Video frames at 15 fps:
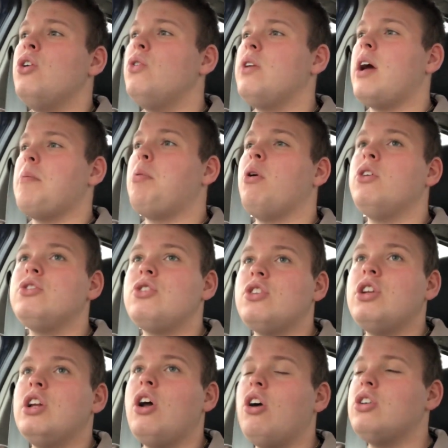you'll get points
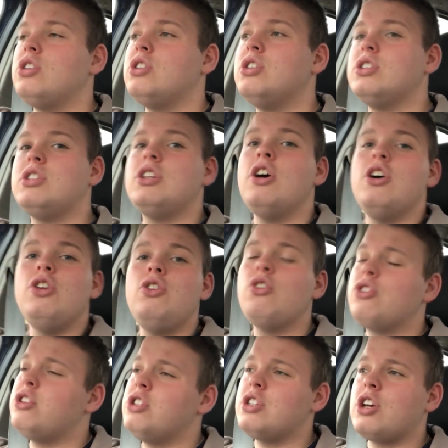on your license,
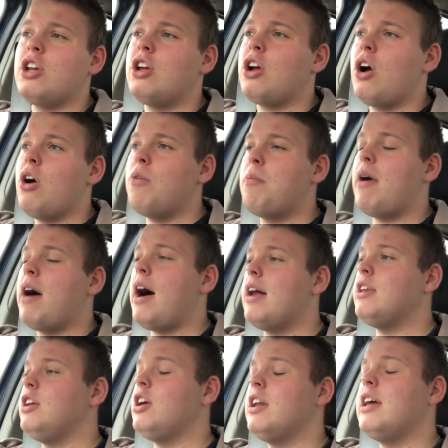nothing's going to go
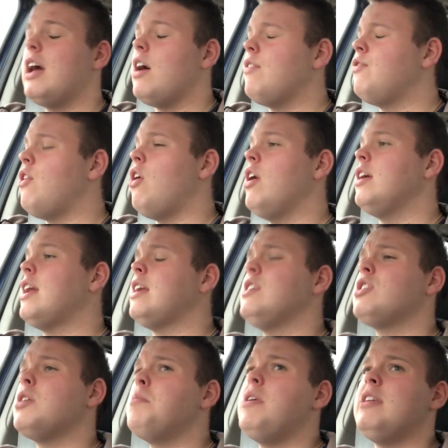bad, you're going to get a fine, and
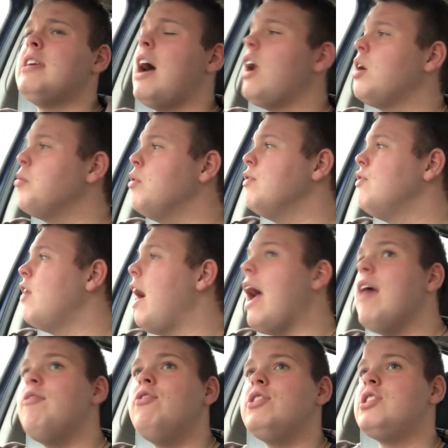it's going to be terrible for
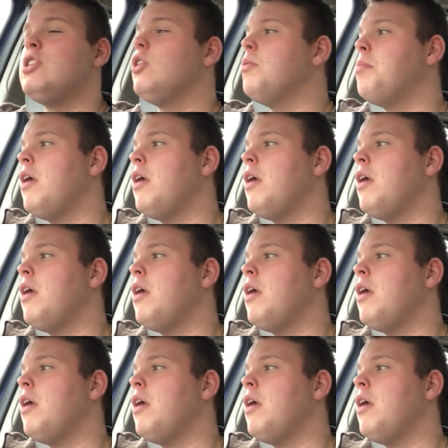every single